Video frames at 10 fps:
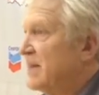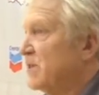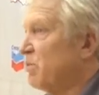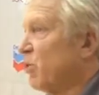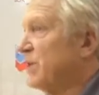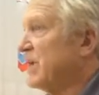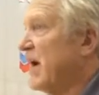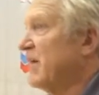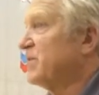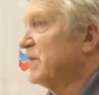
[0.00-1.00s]
Sabri
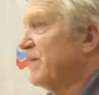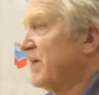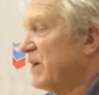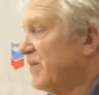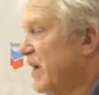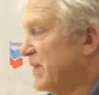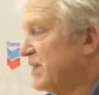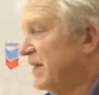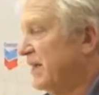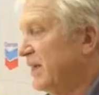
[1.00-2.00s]
Thompson, I thought
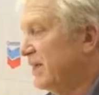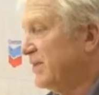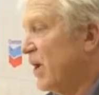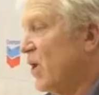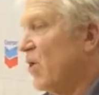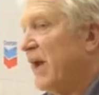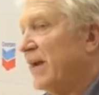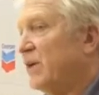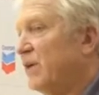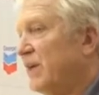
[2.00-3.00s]
Devontae Hall had
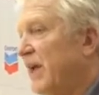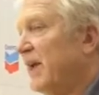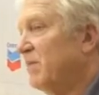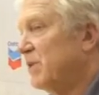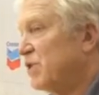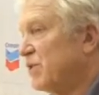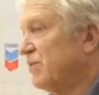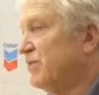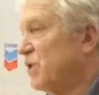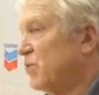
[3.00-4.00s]
a good game, just
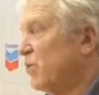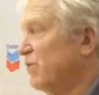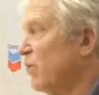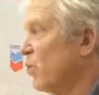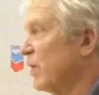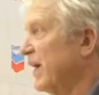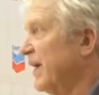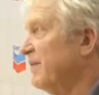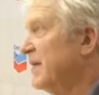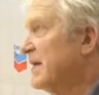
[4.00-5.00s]
a general floor
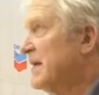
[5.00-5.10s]
game.